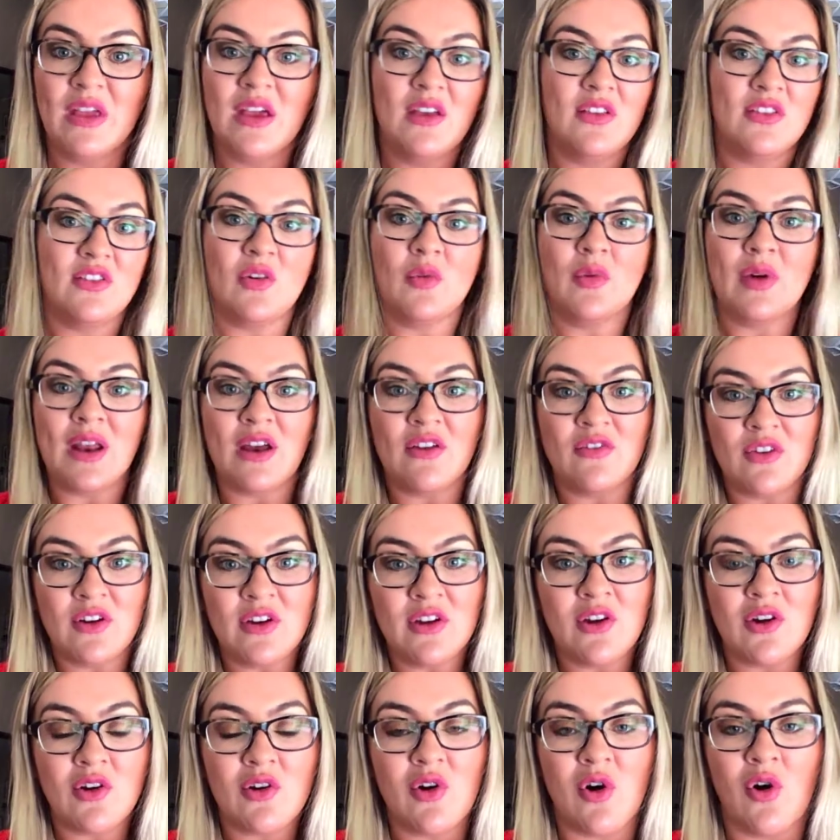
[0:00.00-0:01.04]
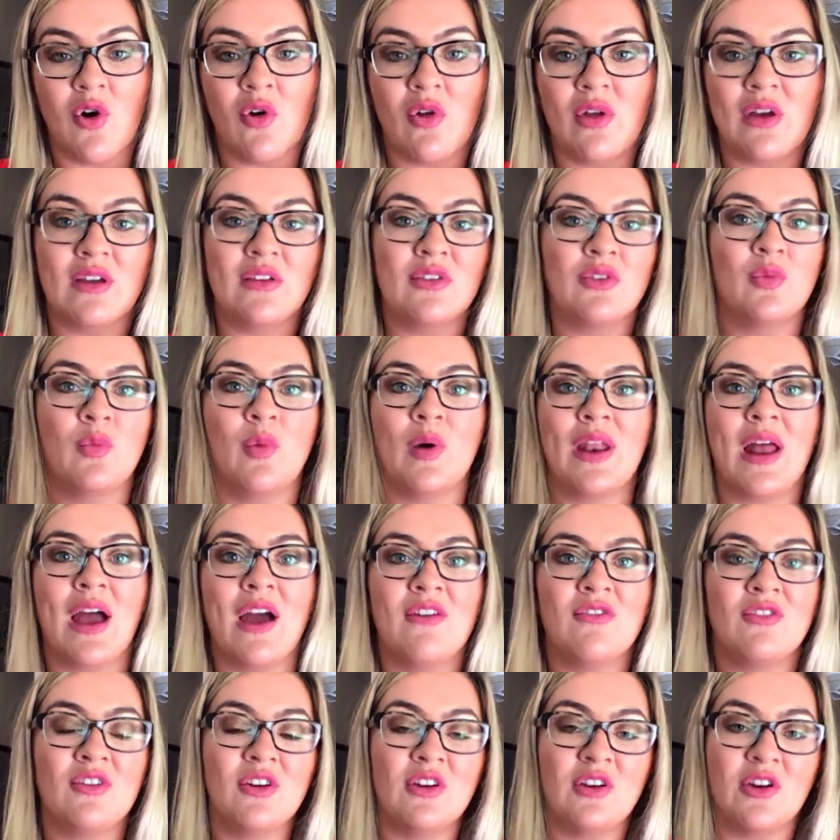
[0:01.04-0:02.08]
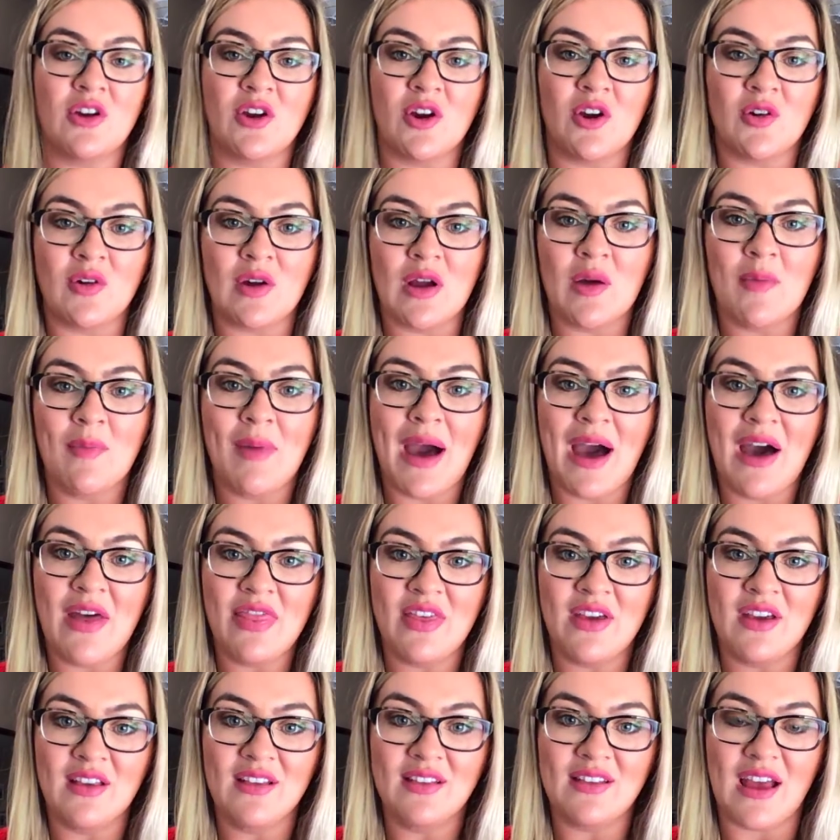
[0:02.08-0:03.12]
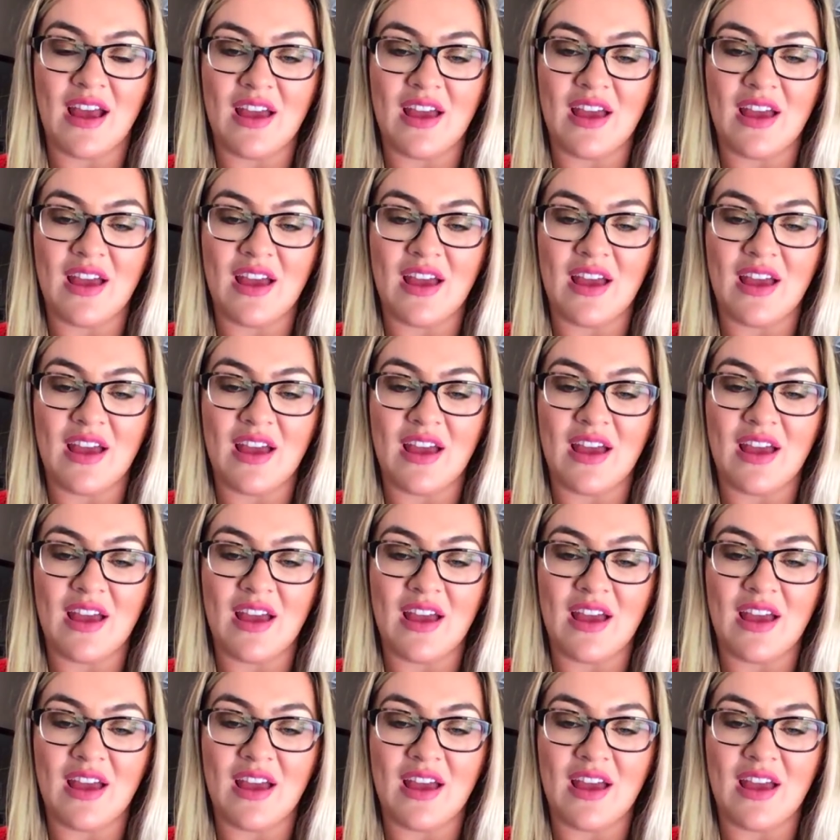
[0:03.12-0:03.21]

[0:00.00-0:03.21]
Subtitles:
So whatever your goal is, whatever your career path is,